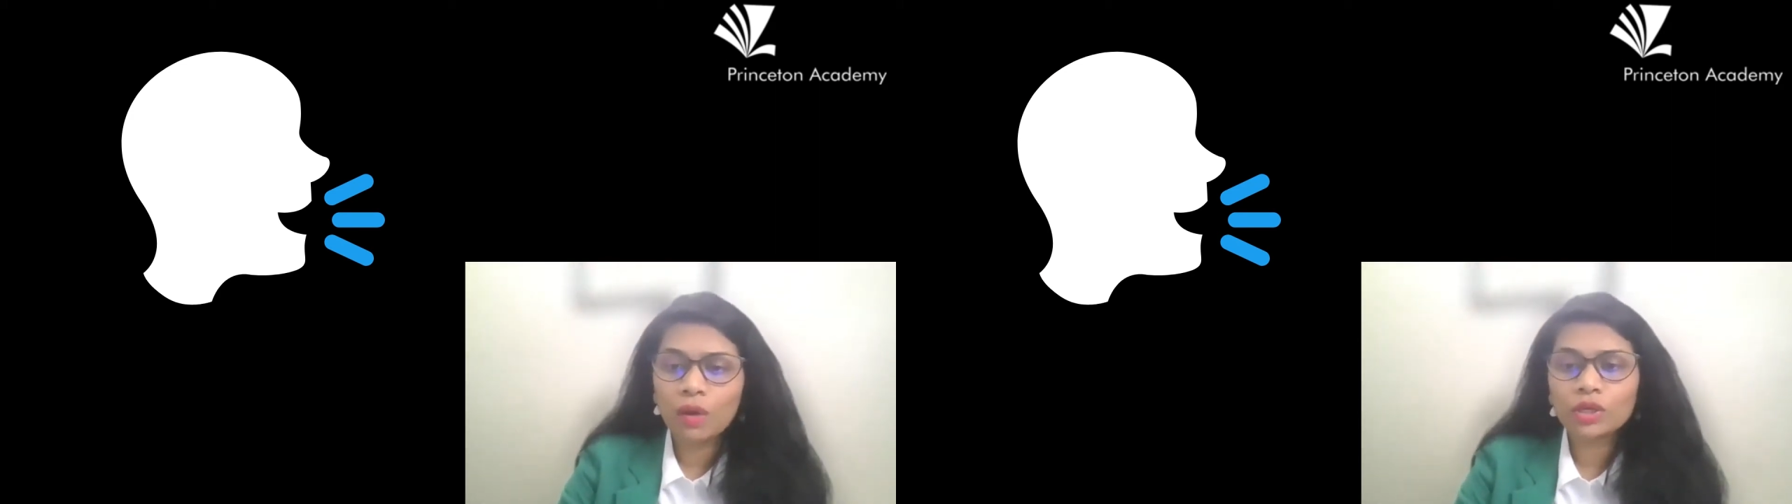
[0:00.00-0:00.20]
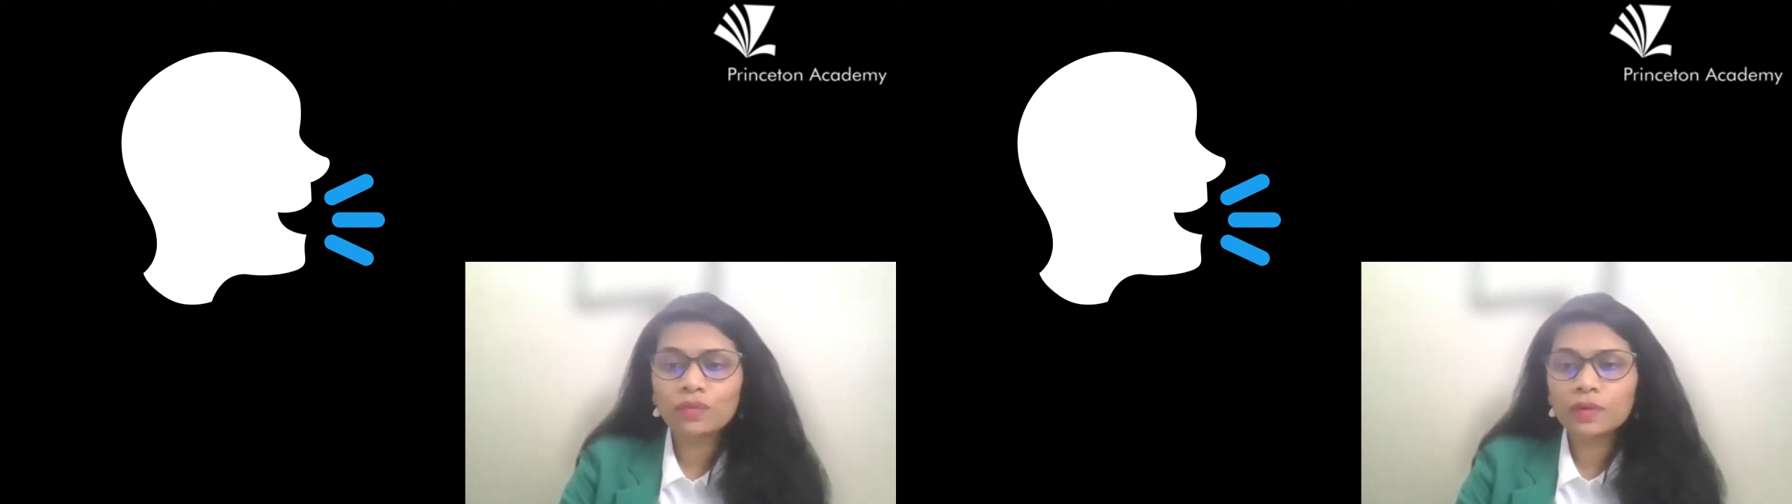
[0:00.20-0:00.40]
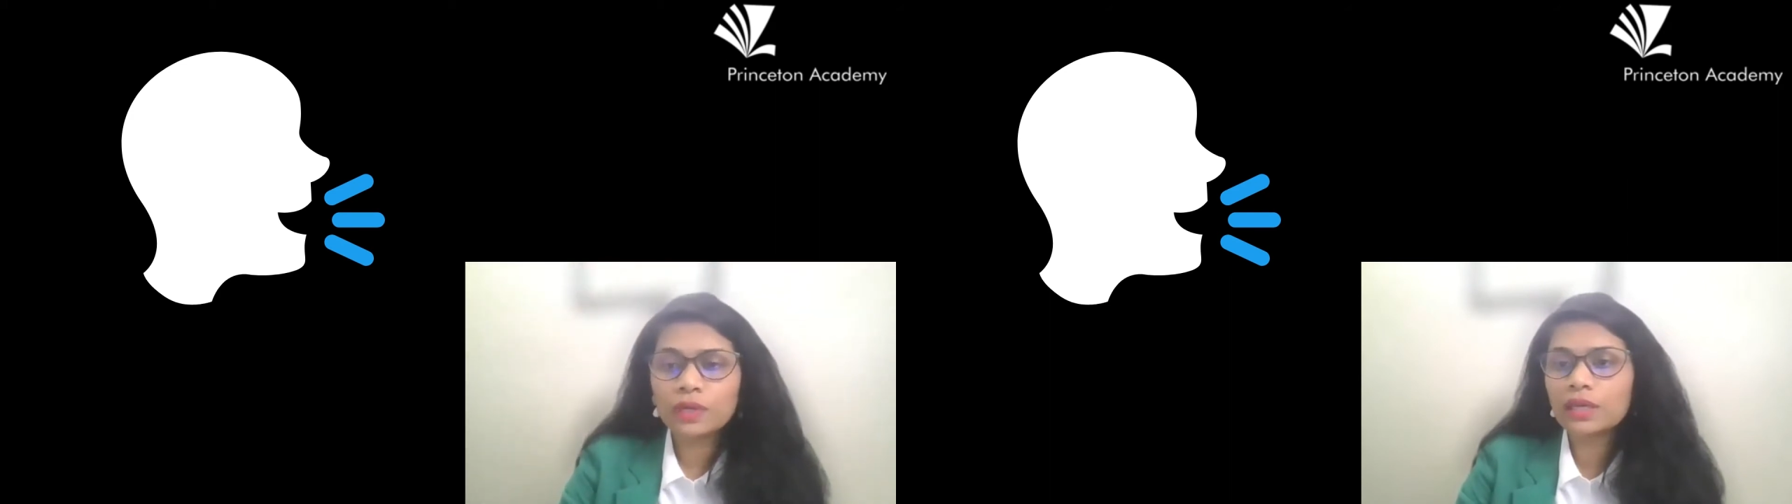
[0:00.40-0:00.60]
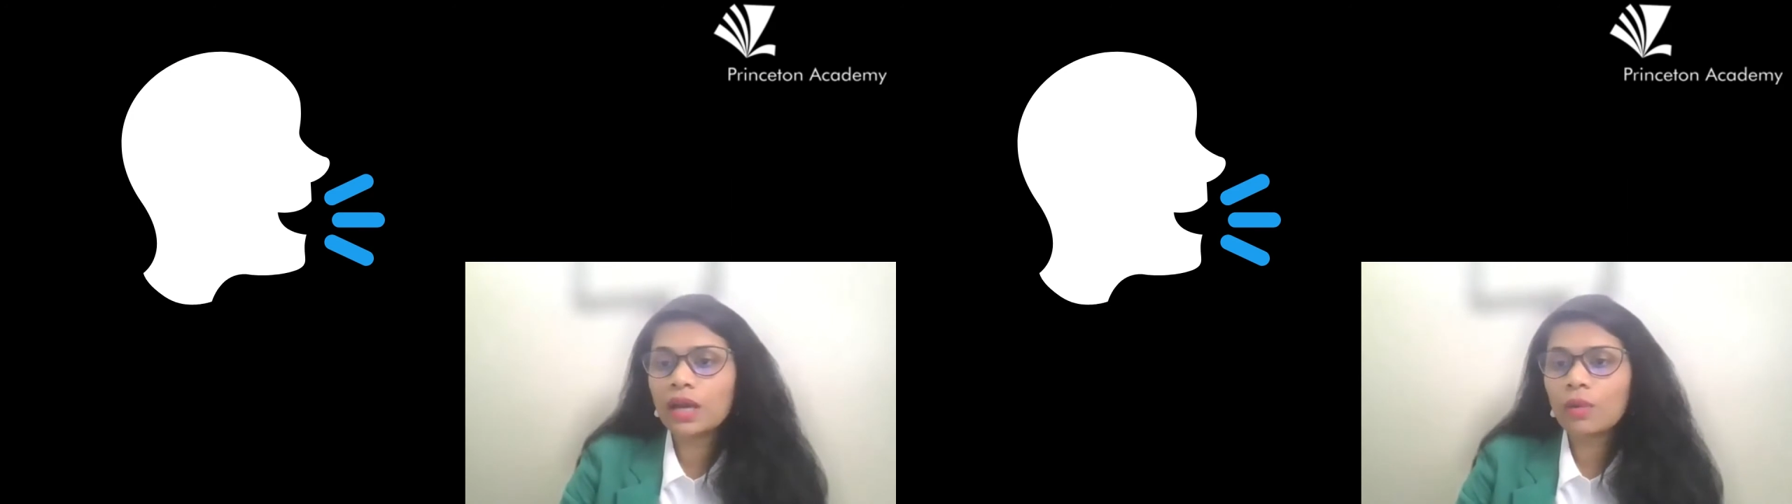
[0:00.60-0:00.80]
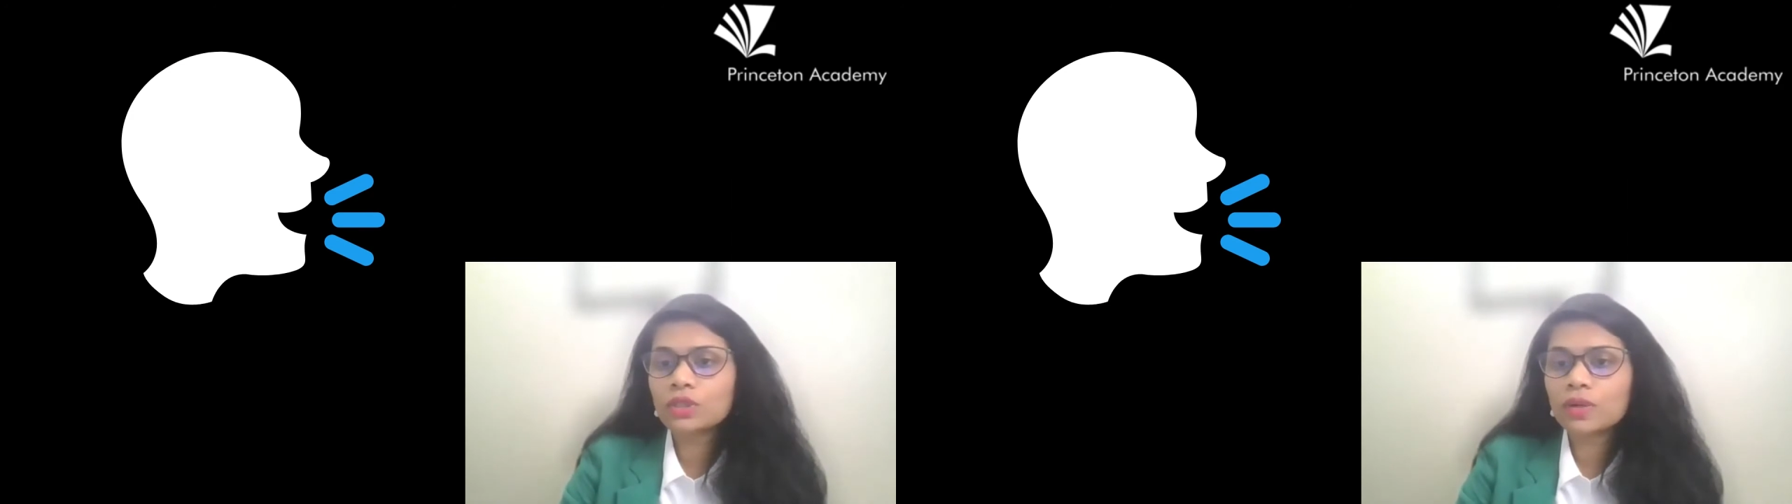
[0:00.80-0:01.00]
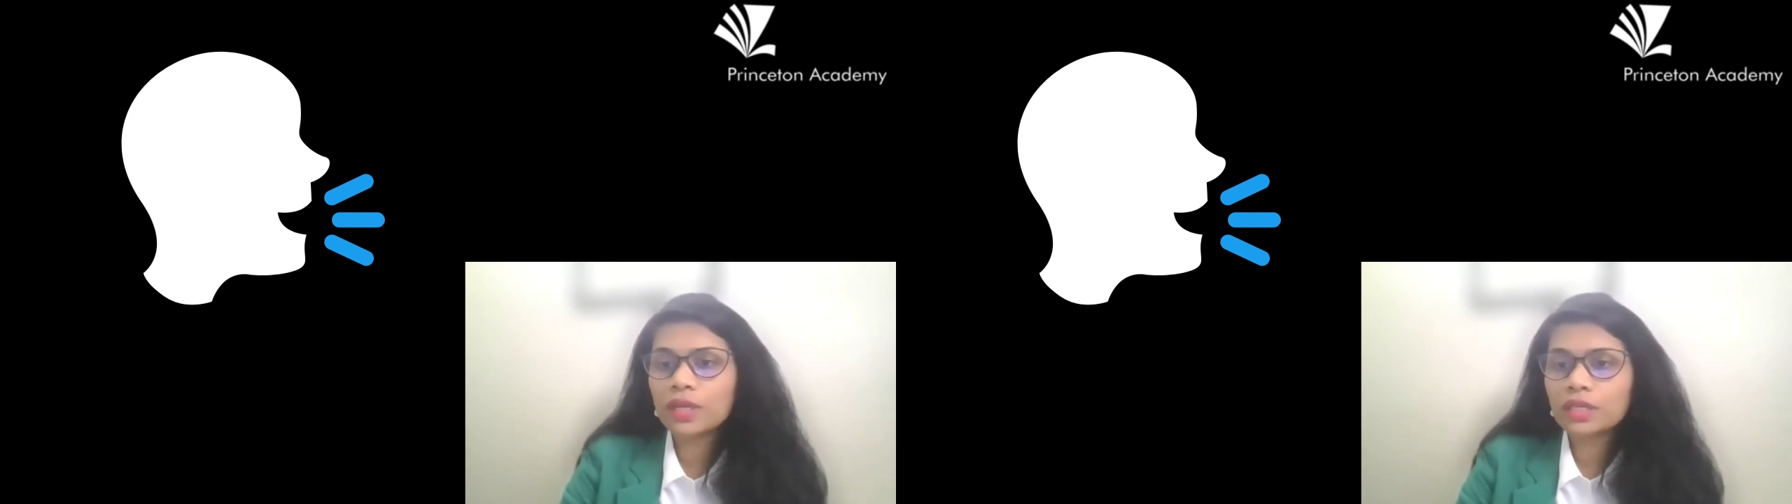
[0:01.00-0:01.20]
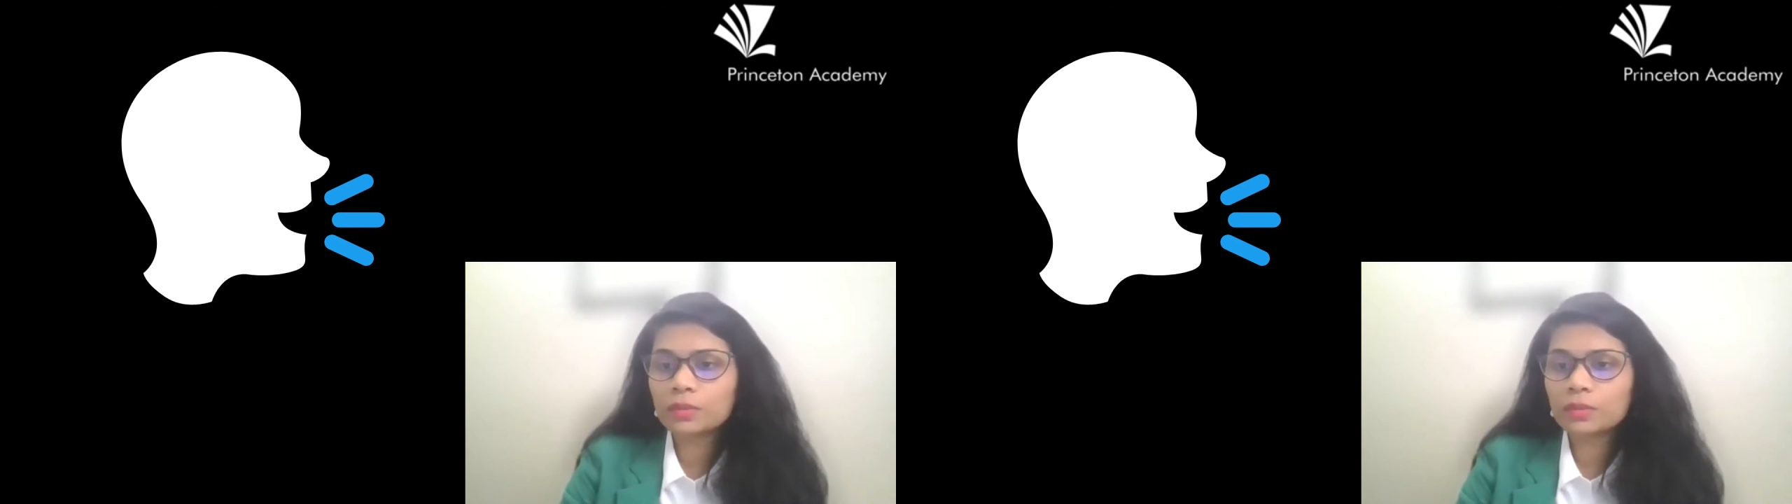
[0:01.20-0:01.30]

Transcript: How are you feeling? How was your